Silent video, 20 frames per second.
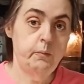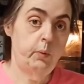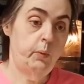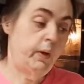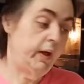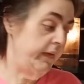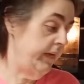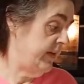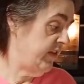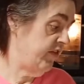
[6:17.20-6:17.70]
Well,
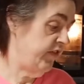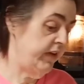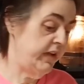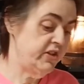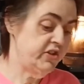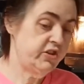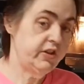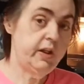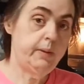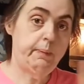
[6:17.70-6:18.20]
while that's
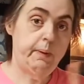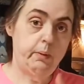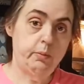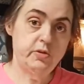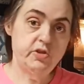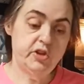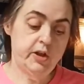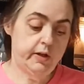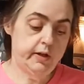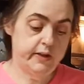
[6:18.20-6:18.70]
finishing up, I
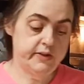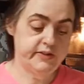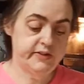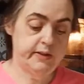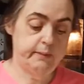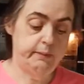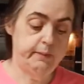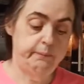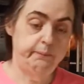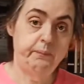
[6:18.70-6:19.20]
want to show y'all
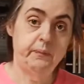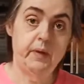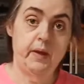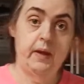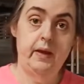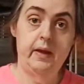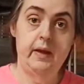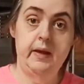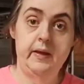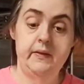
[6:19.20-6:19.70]
something.
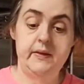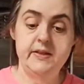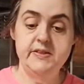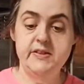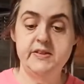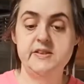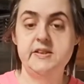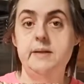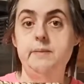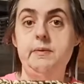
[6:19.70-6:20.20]

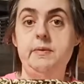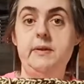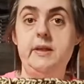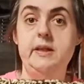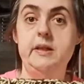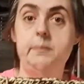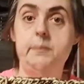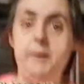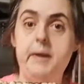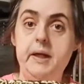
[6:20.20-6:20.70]
This is something
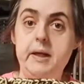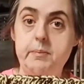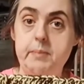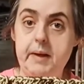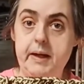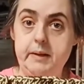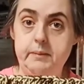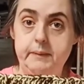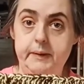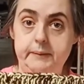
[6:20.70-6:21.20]
that the piggy
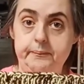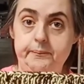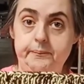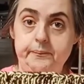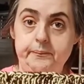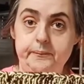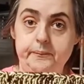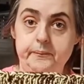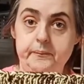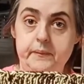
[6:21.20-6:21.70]
made.
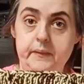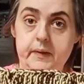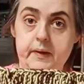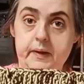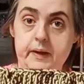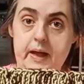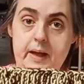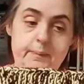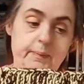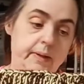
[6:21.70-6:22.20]

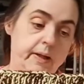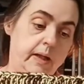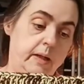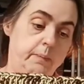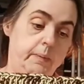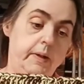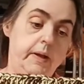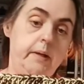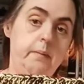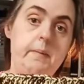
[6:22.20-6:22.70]
Happy
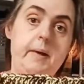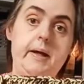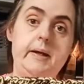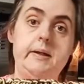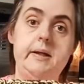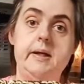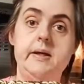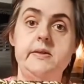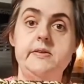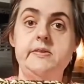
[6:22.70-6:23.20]
Guinea Pig
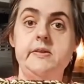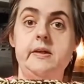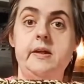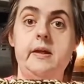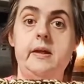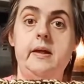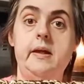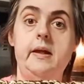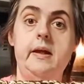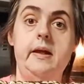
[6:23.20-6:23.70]
made this.
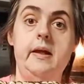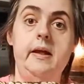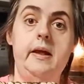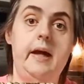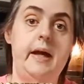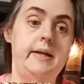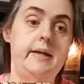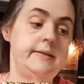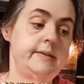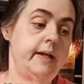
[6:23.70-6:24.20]

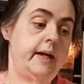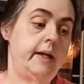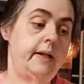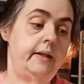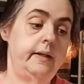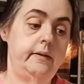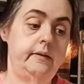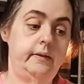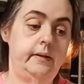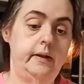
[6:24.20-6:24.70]
He's
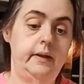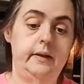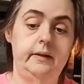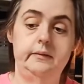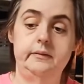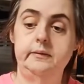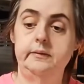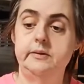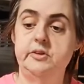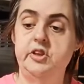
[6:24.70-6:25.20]
got uh,
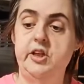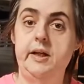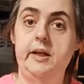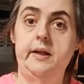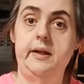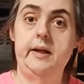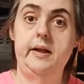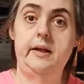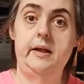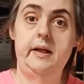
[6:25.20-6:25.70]
a
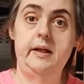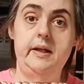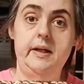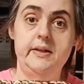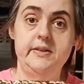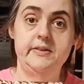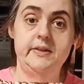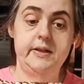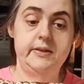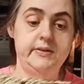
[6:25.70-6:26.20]
channel he
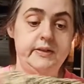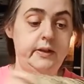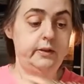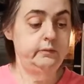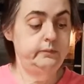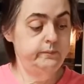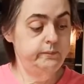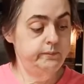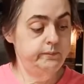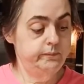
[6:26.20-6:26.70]
does things
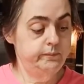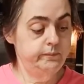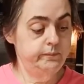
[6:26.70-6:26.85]
on.